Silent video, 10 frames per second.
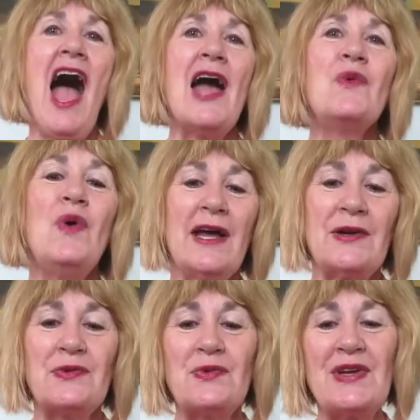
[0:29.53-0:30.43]
I
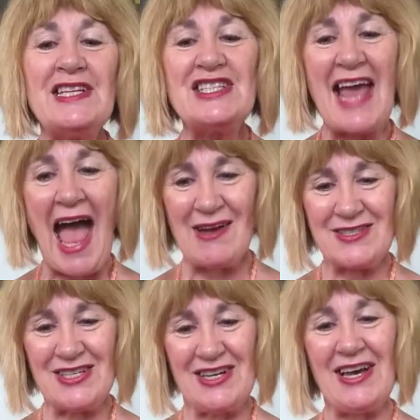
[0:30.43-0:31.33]
want to reach
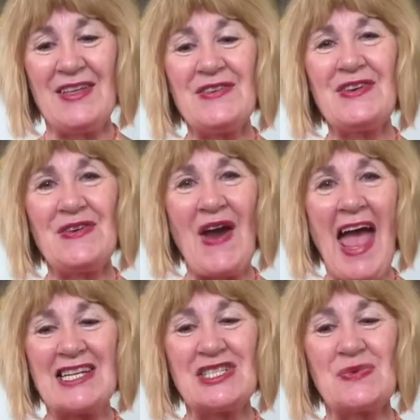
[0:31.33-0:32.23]
out to other
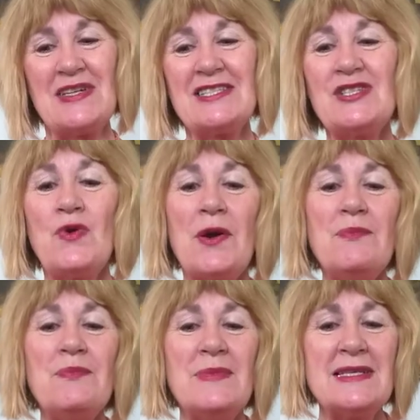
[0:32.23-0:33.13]
graduates who
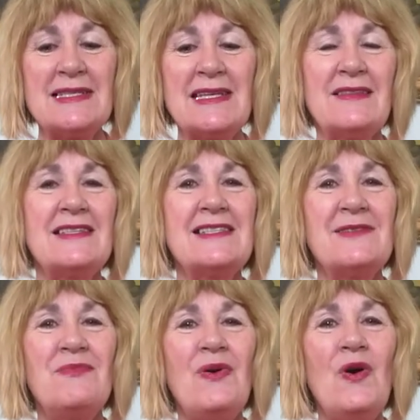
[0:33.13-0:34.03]
are missing the
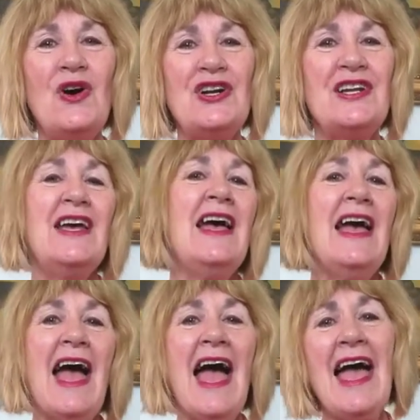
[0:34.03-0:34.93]
support
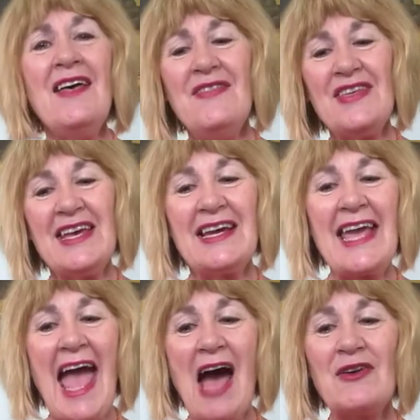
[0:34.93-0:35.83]
and the
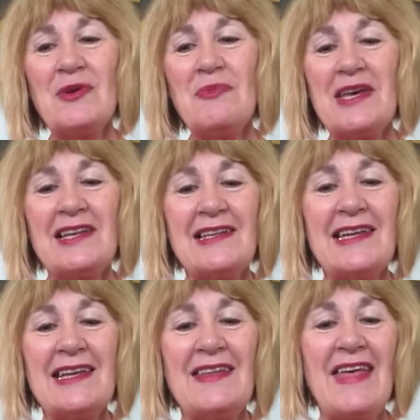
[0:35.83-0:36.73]

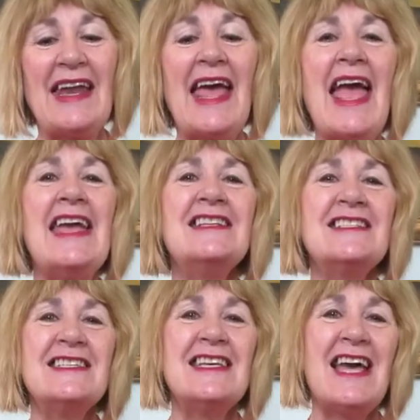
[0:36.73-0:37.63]
accountability that
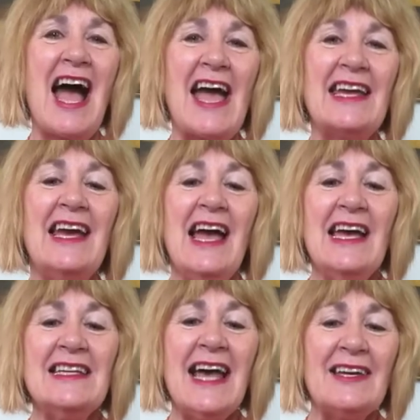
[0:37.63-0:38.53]
HCI
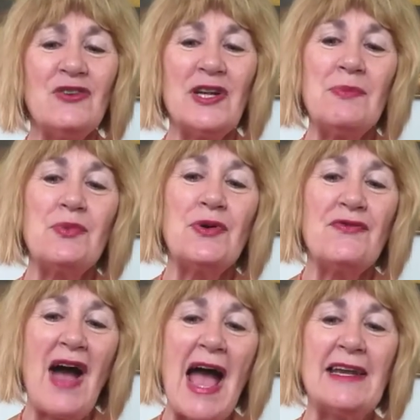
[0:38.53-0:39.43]
not only
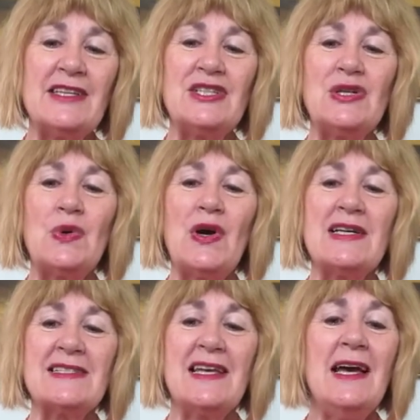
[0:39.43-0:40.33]
provided to
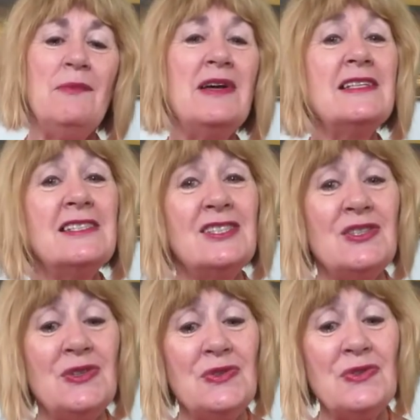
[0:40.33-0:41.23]
us, but is
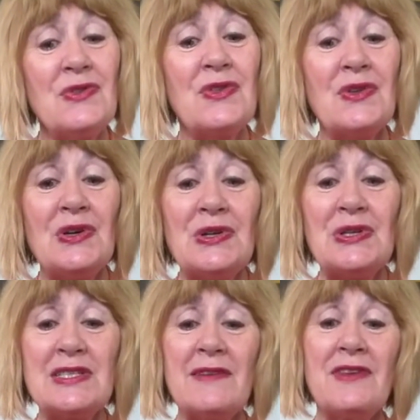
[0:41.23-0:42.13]

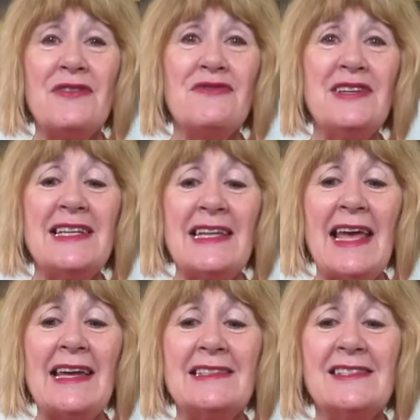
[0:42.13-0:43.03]
two-thirds of a
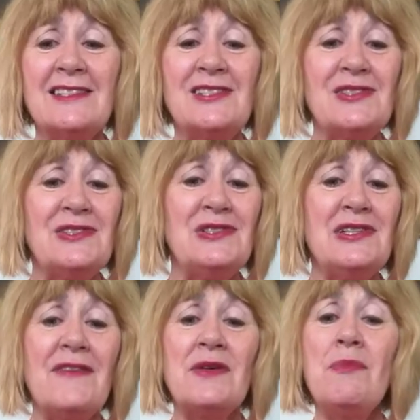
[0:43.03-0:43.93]
three-legged
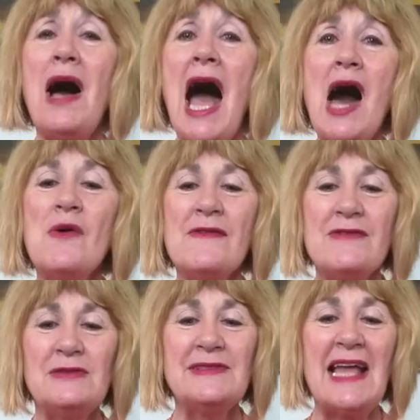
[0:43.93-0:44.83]
stool of the
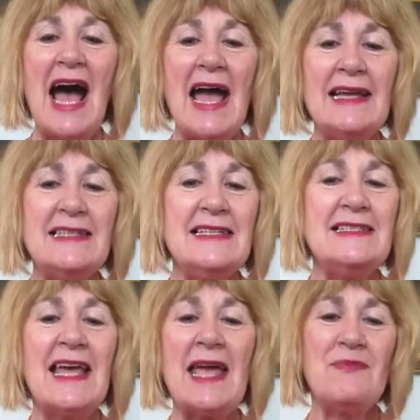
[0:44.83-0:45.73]
powerful
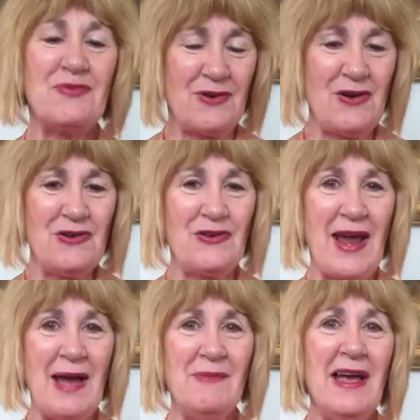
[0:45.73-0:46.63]
90-day
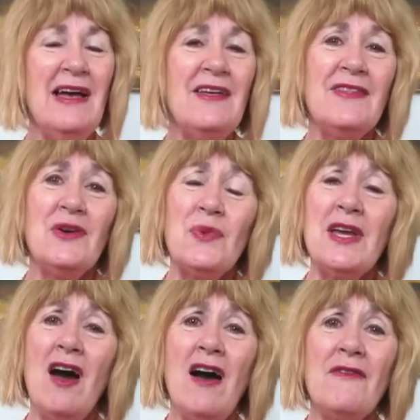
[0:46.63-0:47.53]
program that
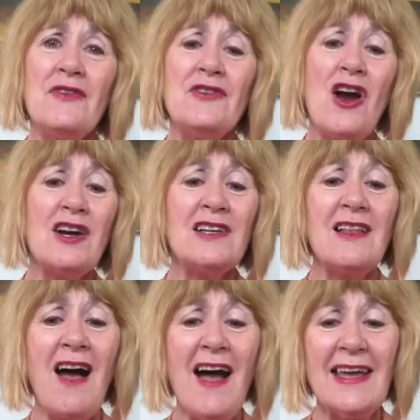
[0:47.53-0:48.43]
we offer our
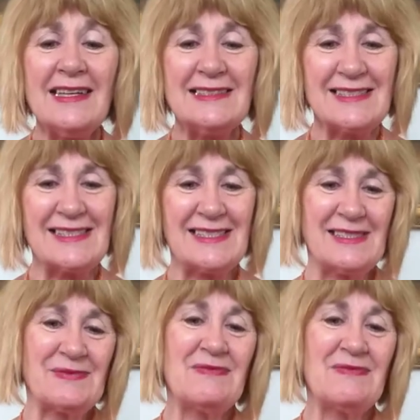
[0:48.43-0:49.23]
clients.